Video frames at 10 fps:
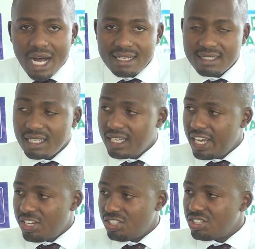people
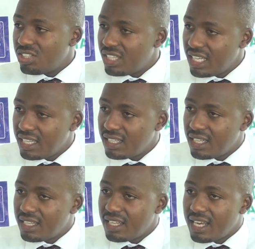as they age,
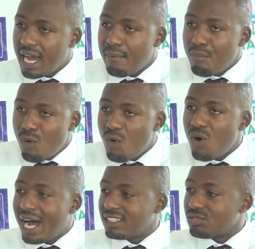they are
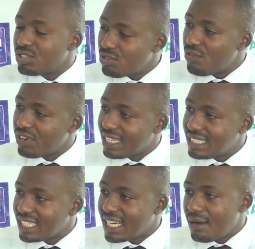more at risk
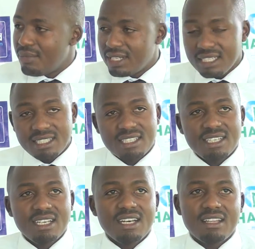of getting
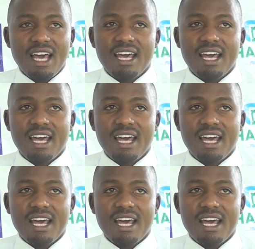diabetes